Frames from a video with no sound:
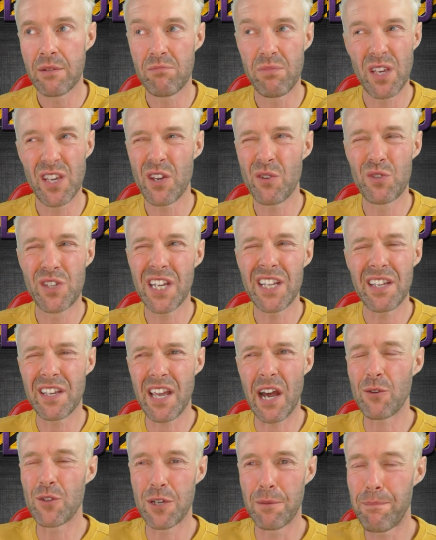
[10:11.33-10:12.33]
You didn't
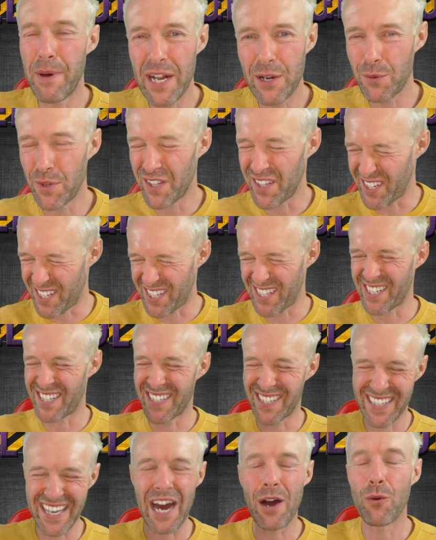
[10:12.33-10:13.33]
go to bed with your
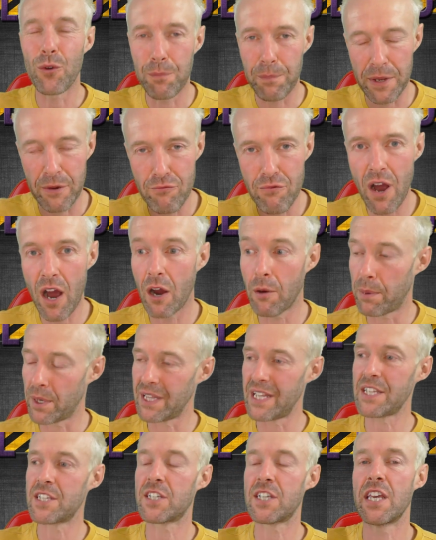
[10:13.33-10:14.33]
sister. That would be wrong.
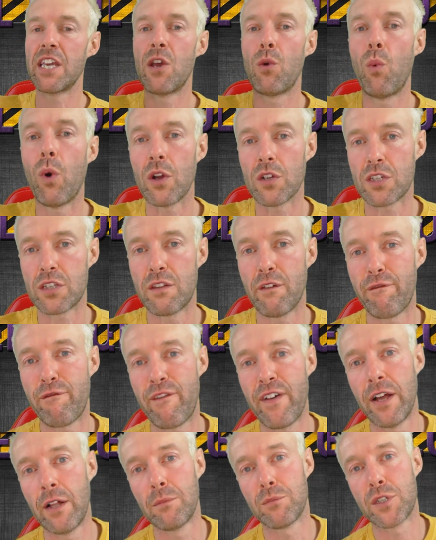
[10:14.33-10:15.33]
But let's say you watched the
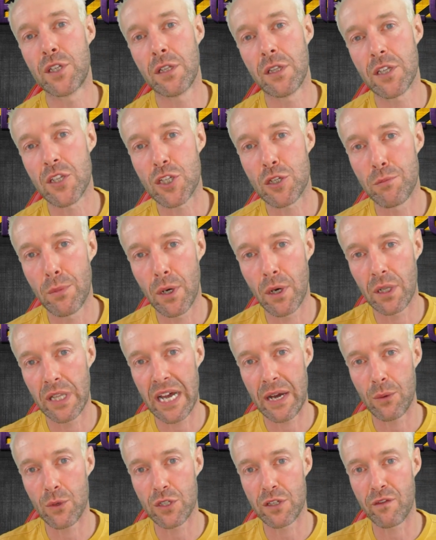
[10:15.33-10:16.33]
film till the small
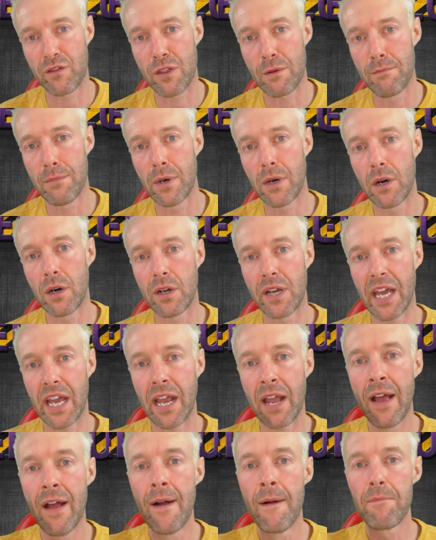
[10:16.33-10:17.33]
hours of the
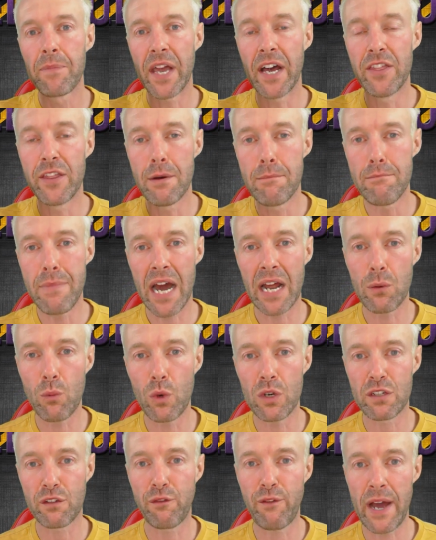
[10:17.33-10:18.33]
morning and the man
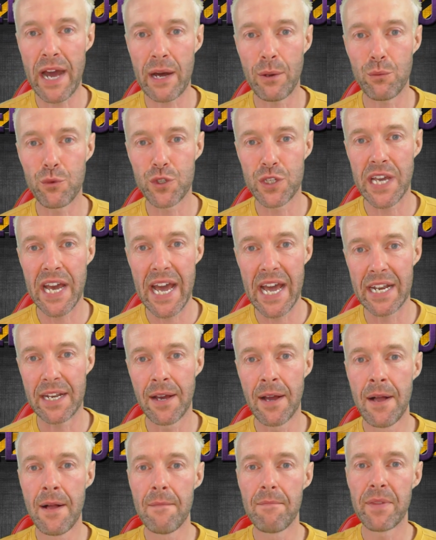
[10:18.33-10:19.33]
was found
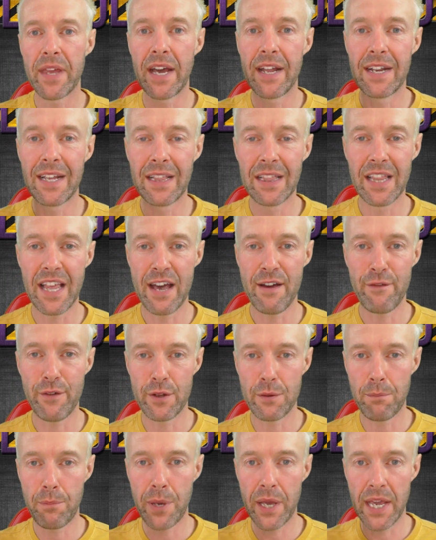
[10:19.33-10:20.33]
dead at
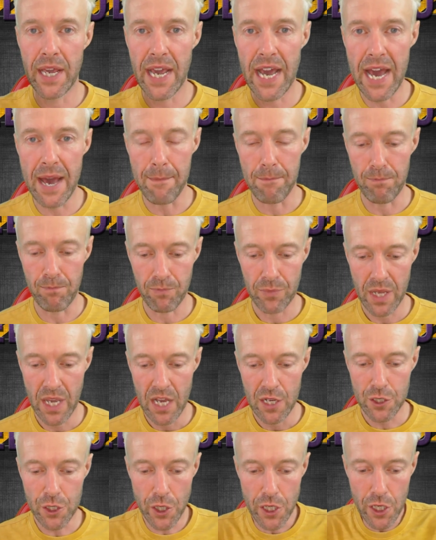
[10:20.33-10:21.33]
11 p.m.
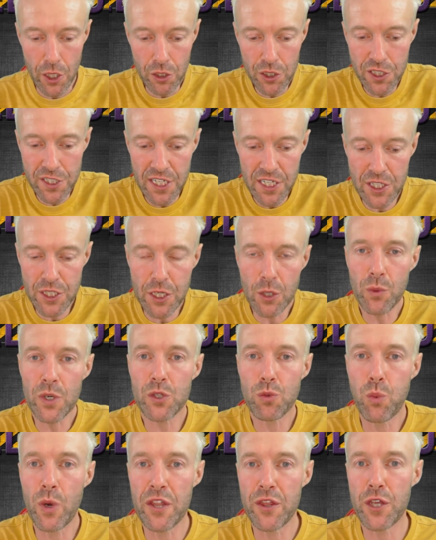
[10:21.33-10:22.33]
So that your sister
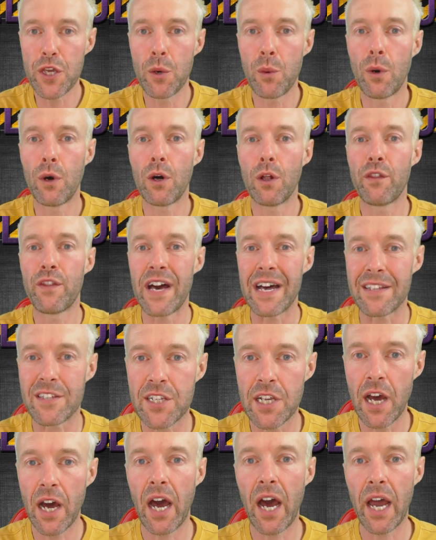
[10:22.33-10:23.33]
was with you all that
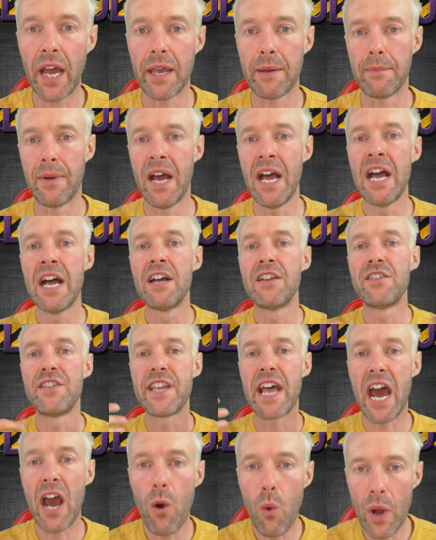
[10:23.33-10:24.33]
time.
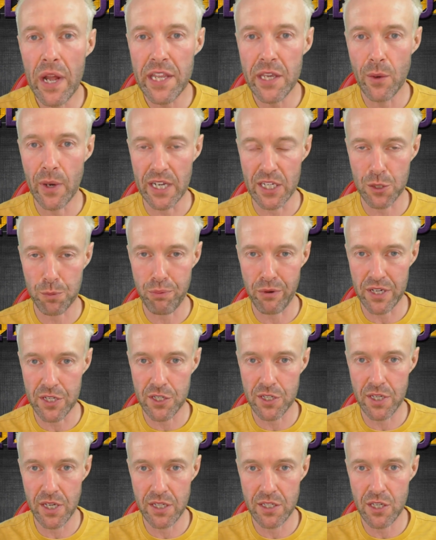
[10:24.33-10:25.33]
Now, when you express
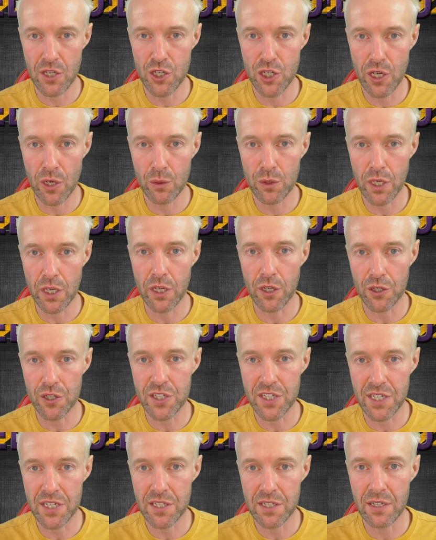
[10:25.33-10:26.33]
certitude that your
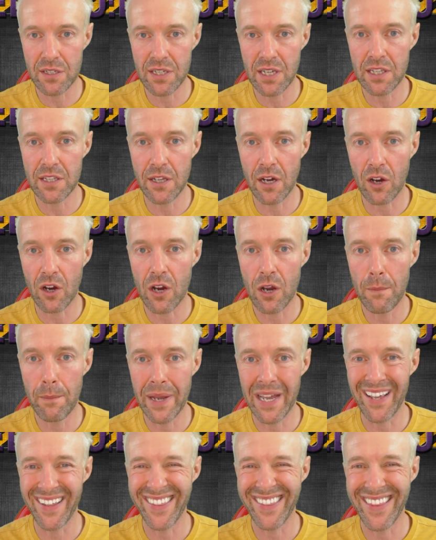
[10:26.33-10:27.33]
sister did not
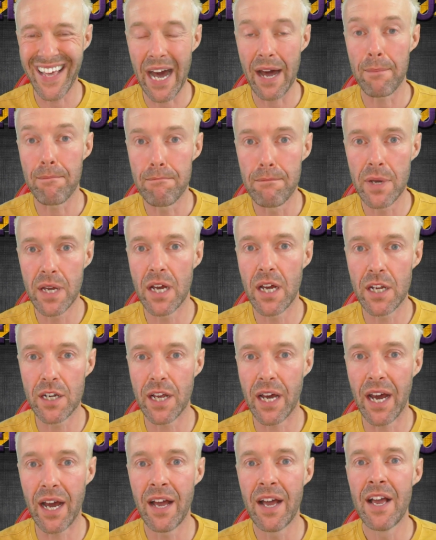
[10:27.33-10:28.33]
commit that
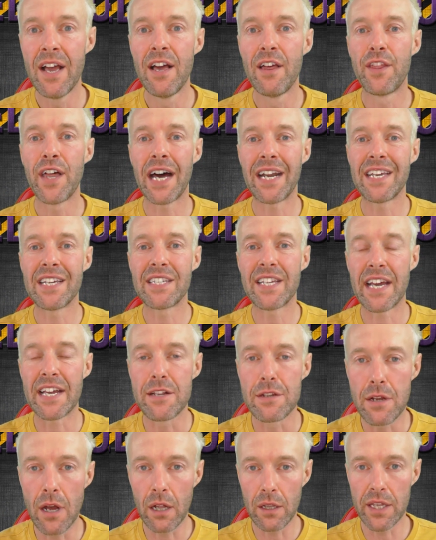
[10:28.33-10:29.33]
murder, that is a
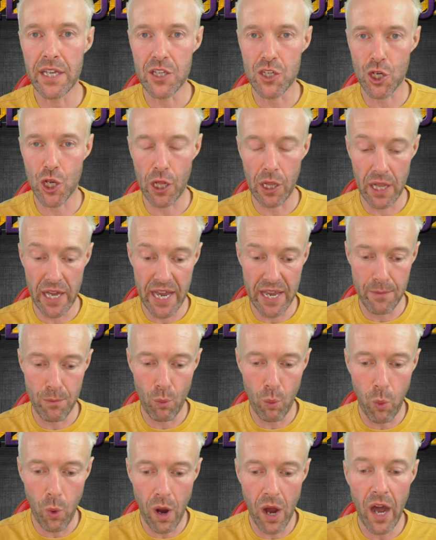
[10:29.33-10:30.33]
knowledge
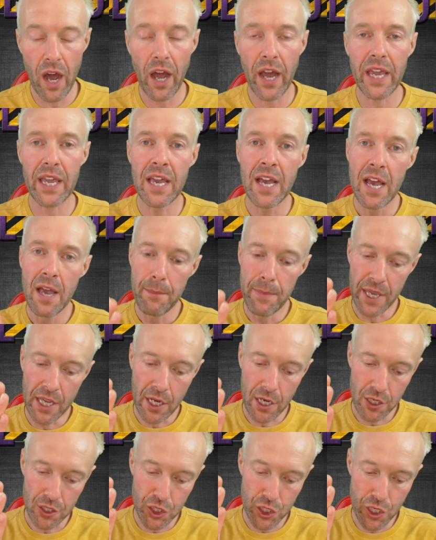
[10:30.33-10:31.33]
claim. Why?
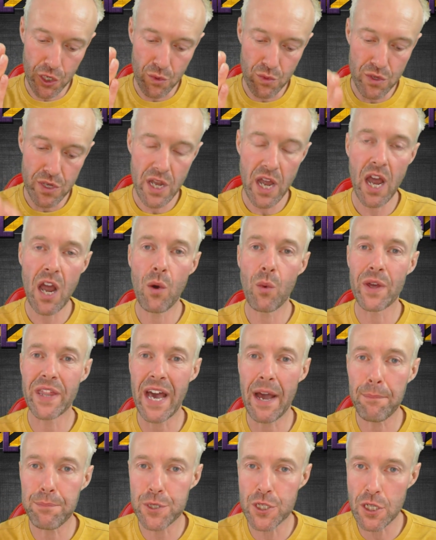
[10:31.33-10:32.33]
Because you know with
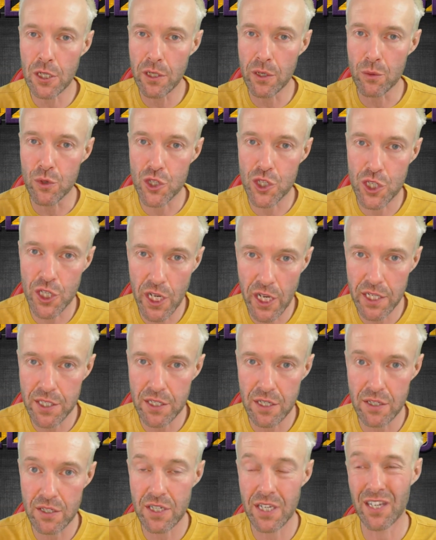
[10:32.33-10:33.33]
absolute
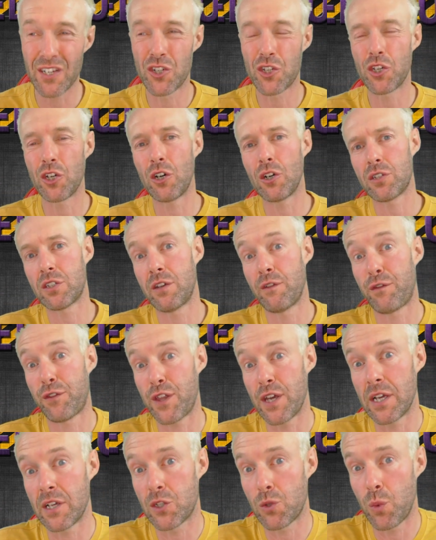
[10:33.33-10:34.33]
certainty, short of
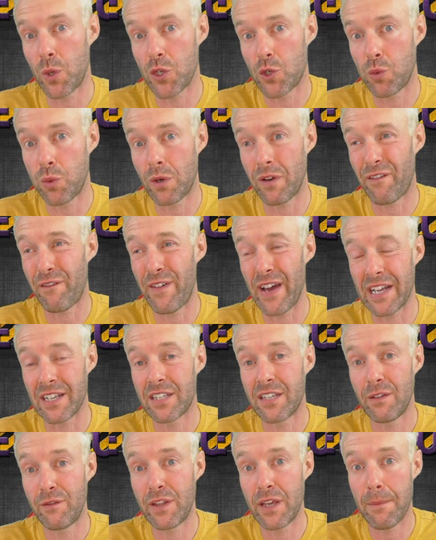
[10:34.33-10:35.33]
things which would
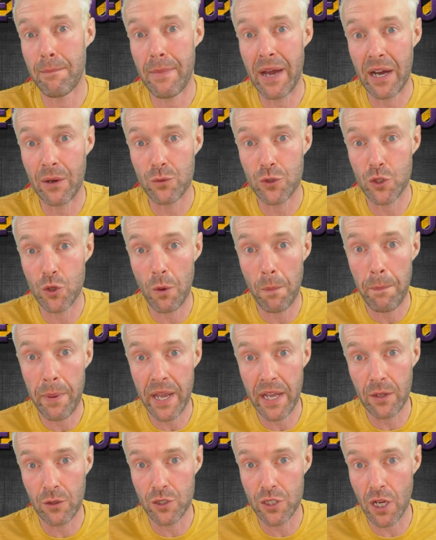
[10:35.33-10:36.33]
effectively amount to
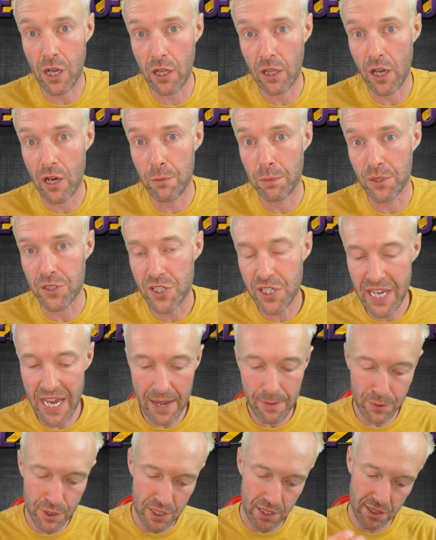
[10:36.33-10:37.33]
appeal to global
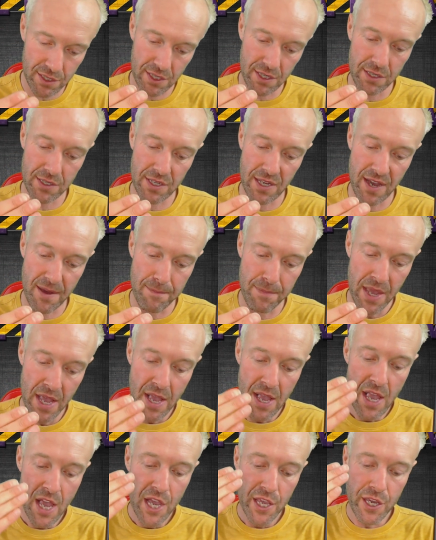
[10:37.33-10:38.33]
skepticism,
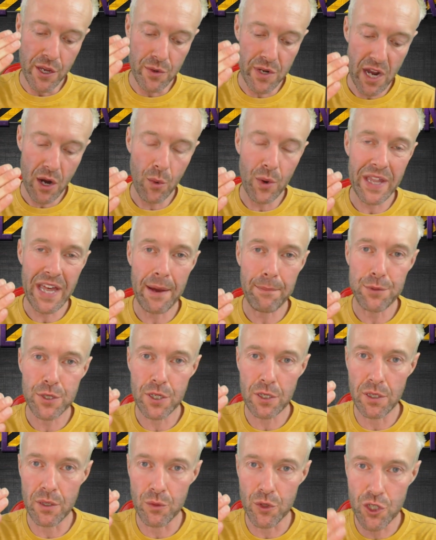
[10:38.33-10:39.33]
you know with
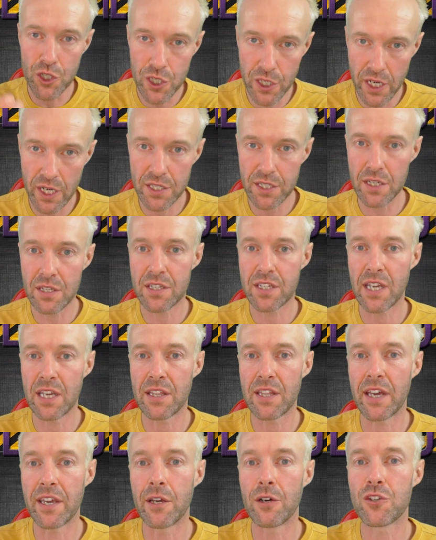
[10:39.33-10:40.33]
absolute certainty
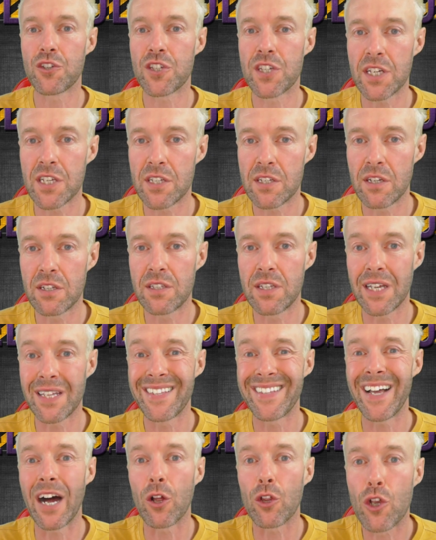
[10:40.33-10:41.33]
that your sister
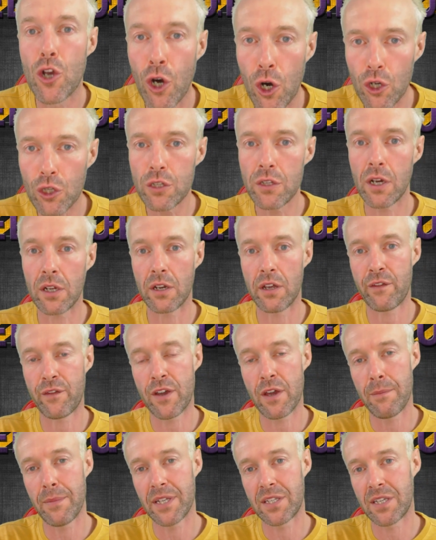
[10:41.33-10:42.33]
did not, could not
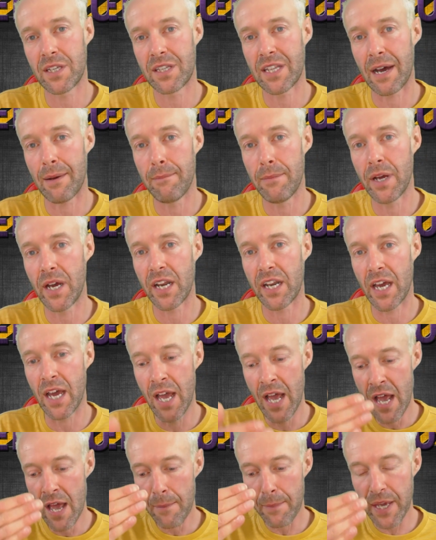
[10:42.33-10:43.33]
have committed that murder
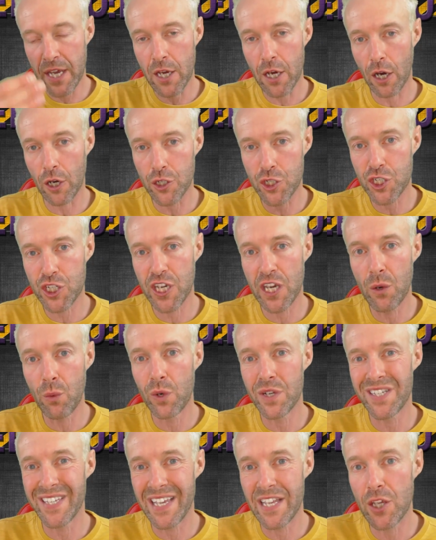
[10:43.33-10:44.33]
because she
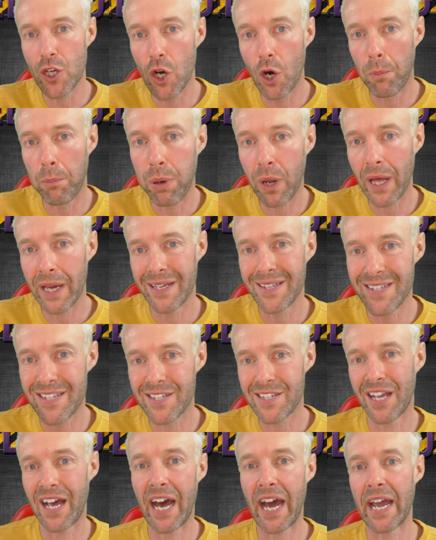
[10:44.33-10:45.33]
was in your plain
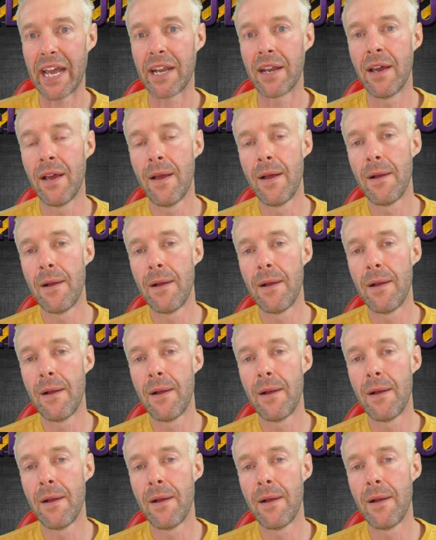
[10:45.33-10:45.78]
sight